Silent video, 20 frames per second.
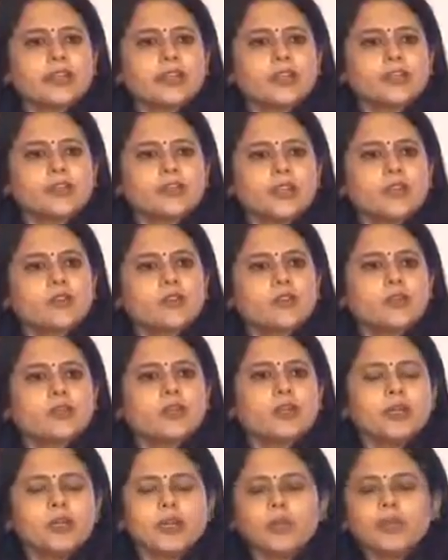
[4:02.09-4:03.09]
things done from
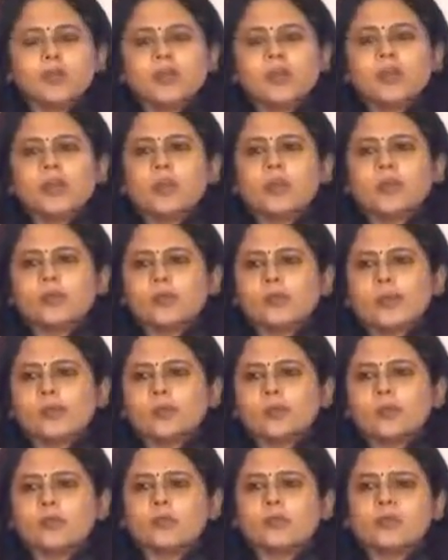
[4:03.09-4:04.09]
a team
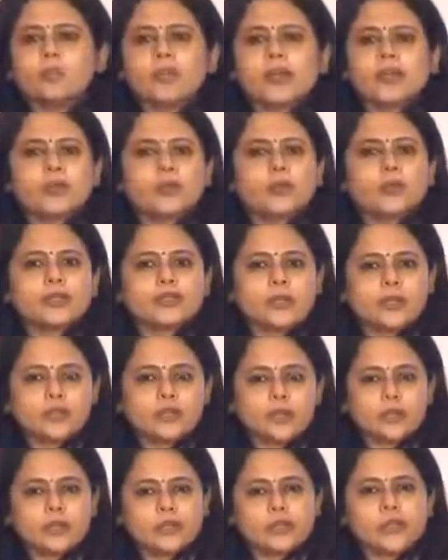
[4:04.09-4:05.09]
that wasn't ready to
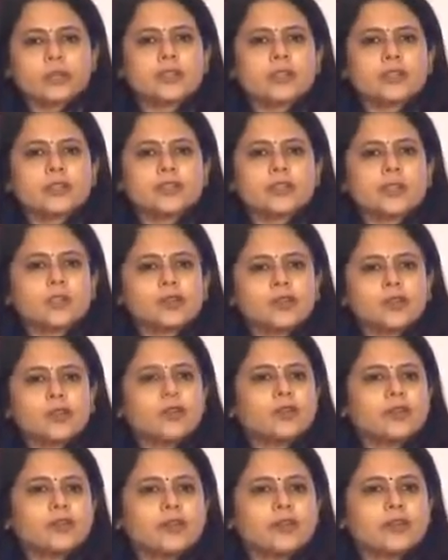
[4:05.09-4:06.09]
accept you as a leader started
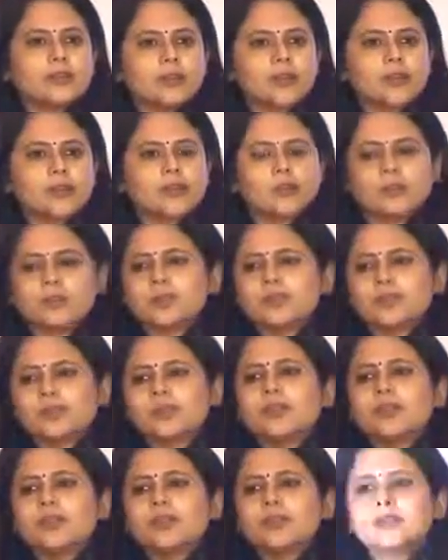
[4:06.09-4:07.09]
on there, and that was
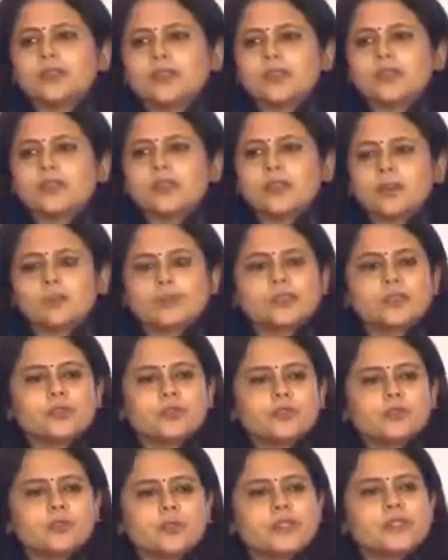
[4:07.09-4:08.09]

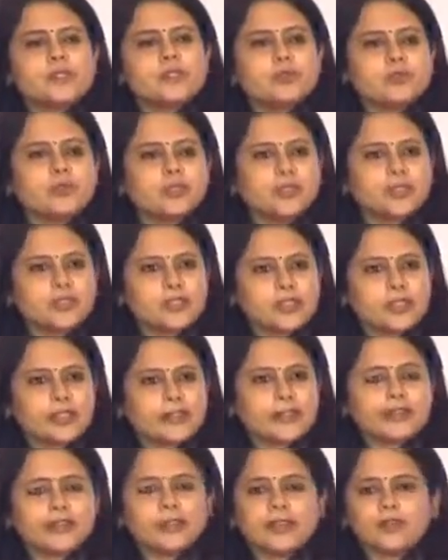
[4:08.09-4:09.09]
reasonably
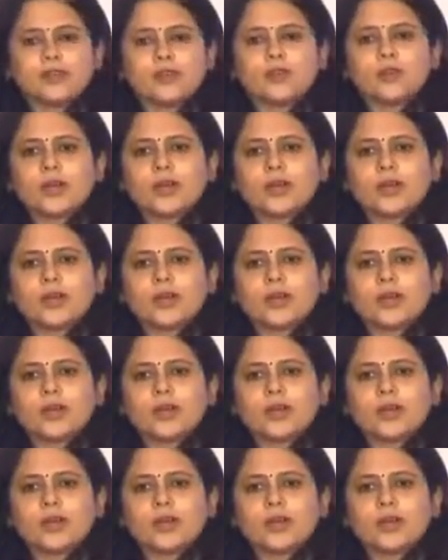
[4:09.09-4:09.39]
exciting. And